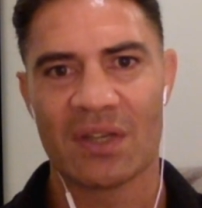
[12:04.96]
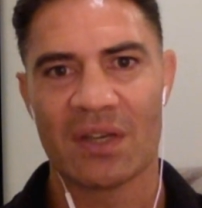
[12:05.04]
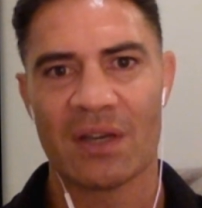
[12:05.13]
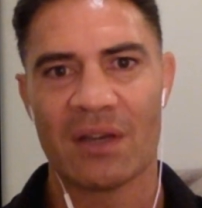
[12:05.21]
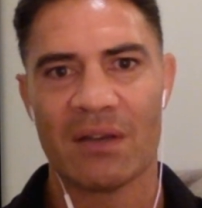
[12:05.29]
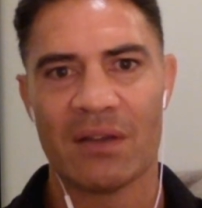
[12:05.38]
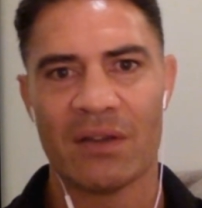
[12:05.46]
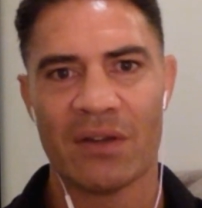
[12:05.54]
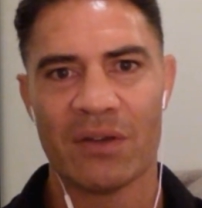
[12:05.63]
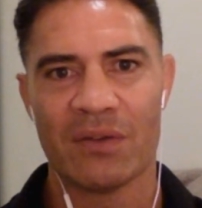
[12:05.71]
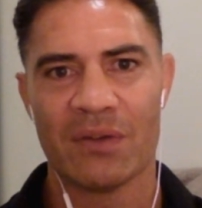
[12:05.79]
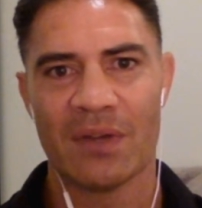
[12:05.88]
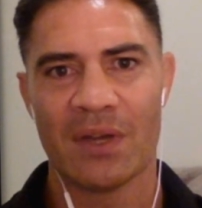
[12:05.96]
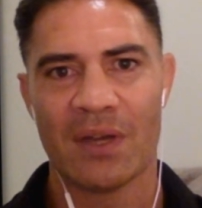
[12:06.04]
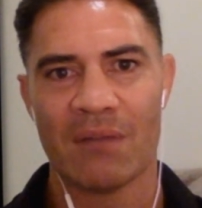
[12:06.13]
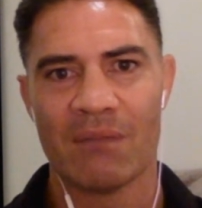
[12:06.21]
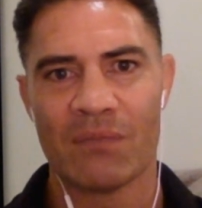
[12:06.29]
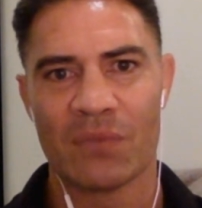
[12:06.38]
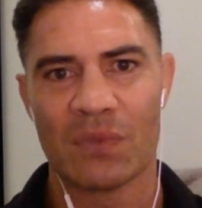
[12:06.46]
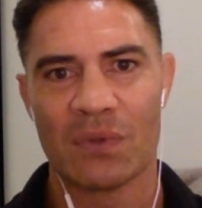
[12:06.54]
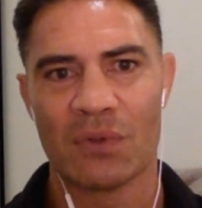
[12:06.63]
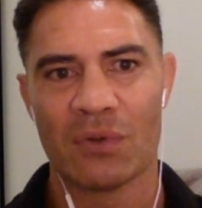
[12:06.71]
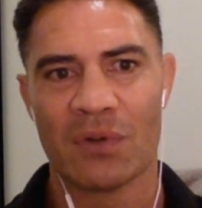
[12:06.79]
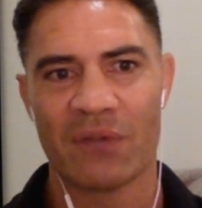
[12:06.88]

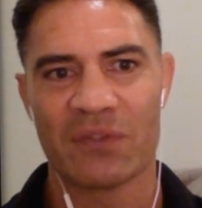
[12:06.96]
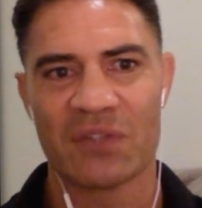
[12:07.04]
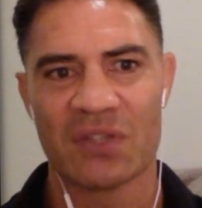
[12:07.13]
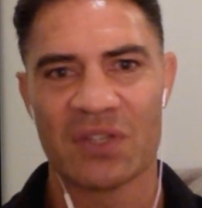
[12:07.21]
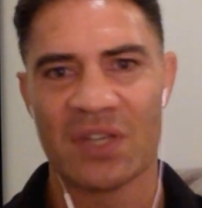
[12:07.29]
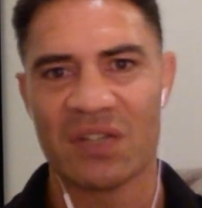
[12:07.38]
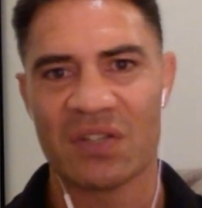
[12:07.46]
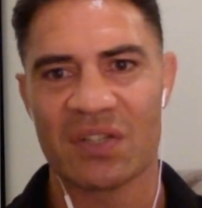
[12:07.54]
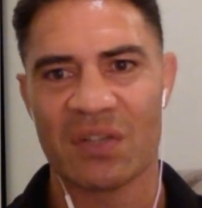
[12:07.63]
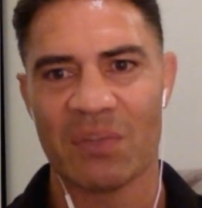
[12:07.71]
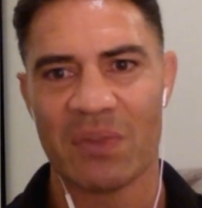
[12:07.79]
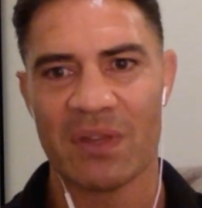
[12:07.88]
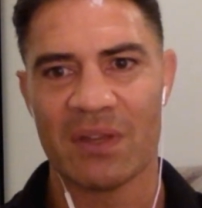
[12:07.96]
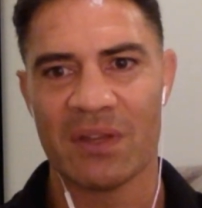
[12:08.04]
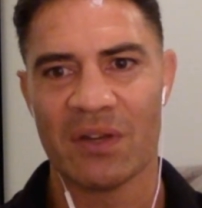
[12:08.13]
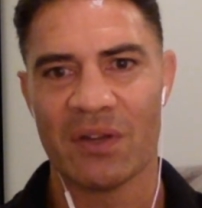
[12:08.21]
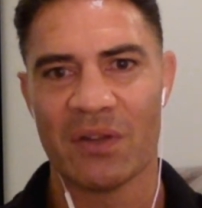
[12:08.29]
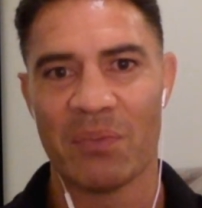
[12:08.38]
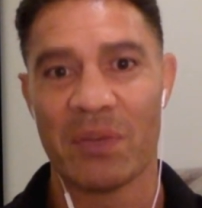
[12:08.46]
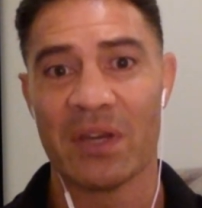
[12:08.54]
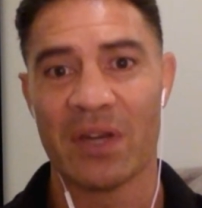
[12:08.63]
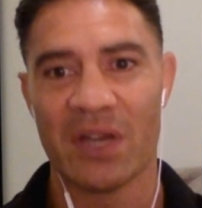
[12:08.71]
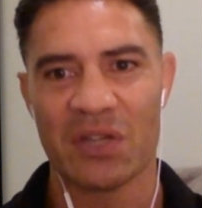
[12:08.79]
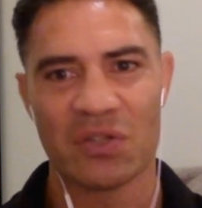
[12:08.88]
good enough to test some of the
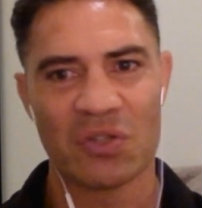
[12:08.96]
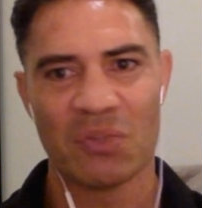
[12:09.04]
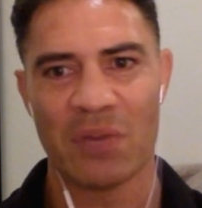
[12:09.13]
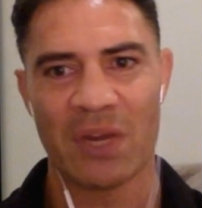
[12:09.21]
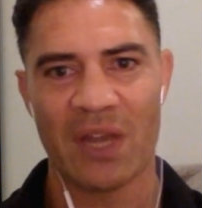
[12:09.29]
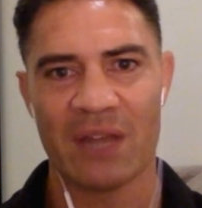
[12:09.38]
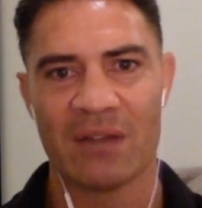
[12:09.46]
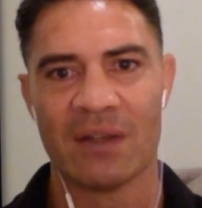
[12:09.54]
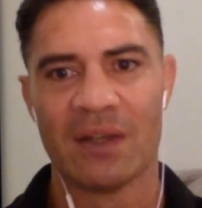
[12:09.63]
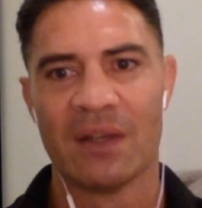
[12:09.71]
bigger nations who might have